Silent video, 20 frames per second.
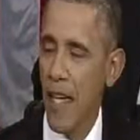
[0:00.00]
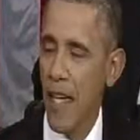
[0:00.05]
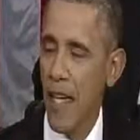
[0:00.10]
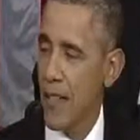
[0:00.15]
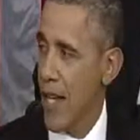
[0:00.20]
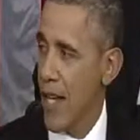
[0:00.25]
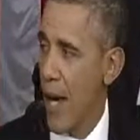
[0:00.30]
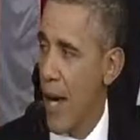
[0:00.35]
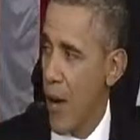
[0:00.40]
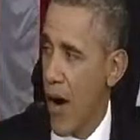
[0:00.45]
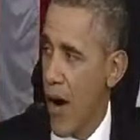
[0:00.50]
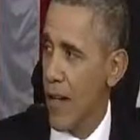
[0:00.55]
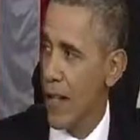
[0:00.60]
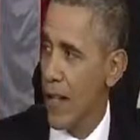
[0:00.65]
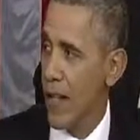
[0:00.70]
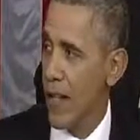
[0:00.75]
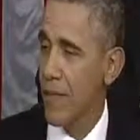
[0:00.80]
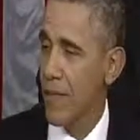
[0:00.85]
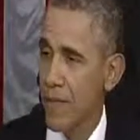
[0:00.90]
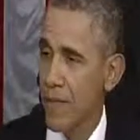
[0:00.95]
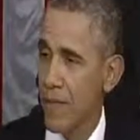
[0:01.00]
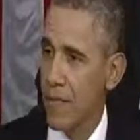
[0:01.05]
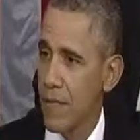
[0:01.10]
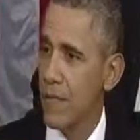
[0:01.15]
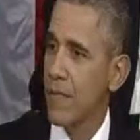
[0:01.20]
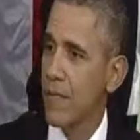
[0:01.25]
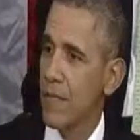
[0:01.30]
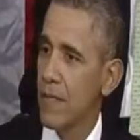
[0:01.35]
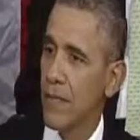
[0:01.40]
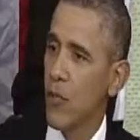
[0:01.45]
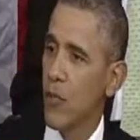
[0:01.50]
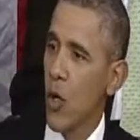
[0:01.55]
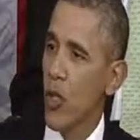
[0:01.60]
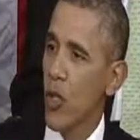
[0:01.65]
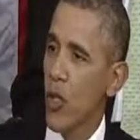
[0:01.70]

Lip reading: And Tom Harkin and George